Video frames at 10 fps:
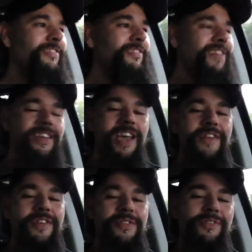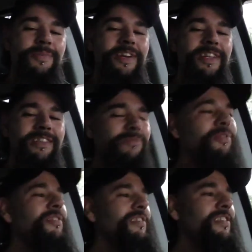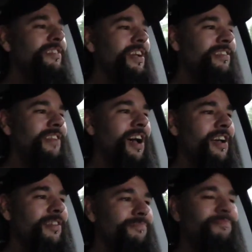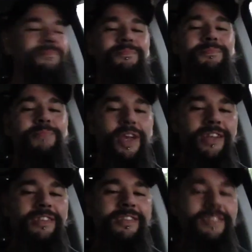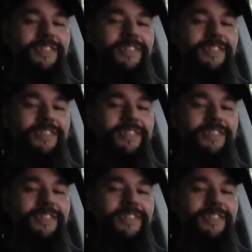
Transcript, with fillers: take care, everybody. We'll see you next time. Peace.